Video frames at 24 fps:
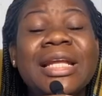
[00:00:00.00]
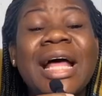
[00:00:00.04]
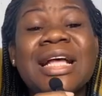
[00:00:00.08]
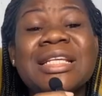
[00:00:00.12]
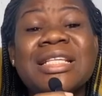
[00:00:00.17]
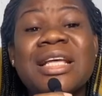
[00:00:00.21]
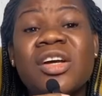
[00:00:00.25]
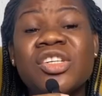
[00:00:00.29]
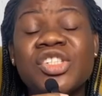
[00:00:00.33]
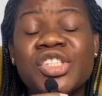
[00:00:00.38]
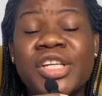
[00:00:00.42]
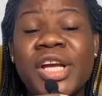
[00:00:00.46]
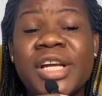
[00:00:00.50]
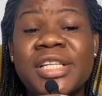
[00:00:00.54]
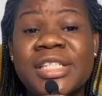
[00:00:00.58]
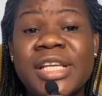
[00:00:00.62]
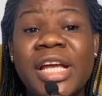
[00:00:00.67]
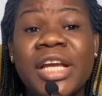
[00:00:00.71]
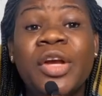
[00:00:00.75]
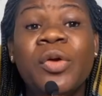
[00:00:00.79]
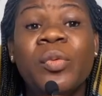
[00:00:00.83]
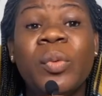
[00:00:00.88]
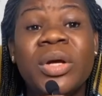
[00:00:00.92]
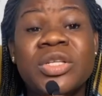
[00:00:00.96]
That's how Sheikh
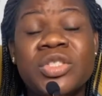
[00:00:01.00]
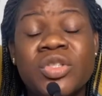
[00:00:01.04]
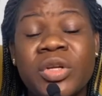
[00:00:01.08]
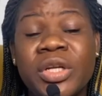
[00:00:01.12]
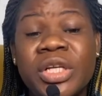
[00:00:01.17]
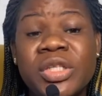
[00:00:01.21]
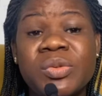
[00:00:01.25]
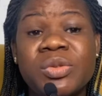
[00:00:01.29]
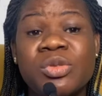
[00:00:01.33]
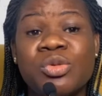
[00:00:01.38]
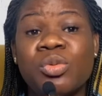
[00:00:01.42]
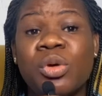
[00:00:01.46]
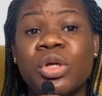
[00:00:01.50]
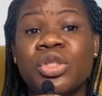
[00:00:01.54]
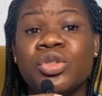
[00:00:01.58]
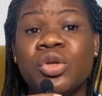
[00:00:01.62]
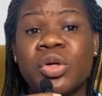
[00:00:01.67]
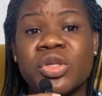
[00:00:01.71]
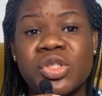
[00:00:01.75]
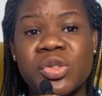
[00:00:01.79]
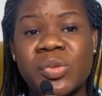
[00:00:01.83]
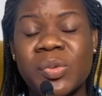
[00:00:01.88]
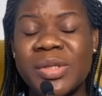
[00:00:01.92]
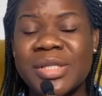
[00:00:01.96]
said he resonates with what
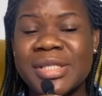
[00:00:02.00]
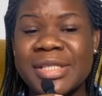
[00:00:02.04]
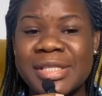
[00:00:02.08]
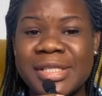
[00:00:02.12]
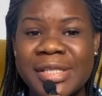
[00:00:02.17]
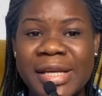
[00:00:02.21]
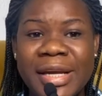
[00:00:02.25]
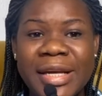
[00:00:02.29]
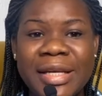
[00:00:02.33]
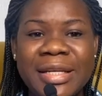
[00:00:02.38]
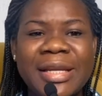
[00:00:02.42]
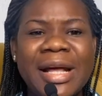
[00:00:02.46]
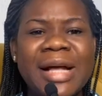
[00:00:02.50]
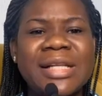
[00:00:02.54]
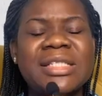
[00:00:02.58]
Dotun is saying,